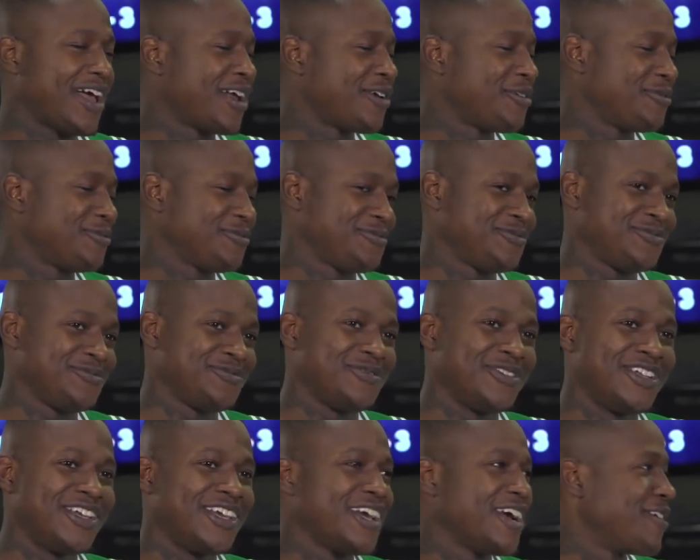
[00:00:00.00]
I don't
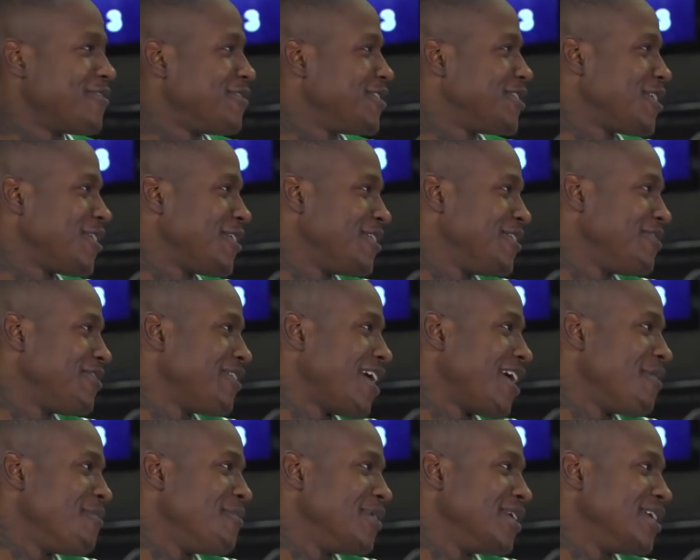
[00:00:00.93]
really care for
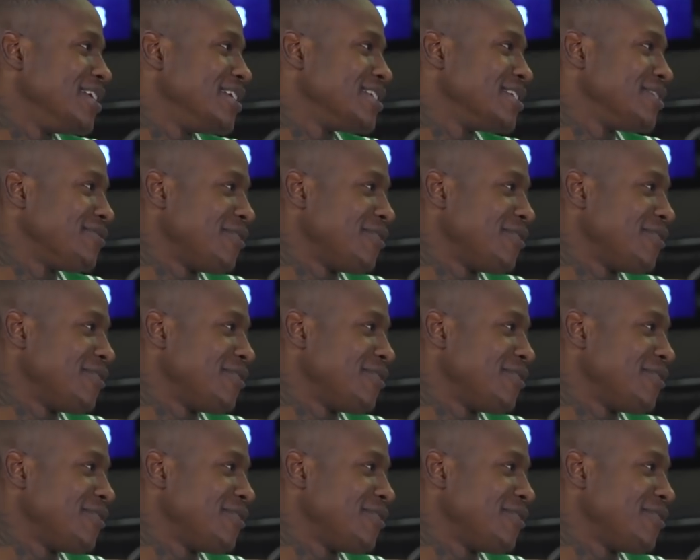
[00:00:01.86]
35 minutes.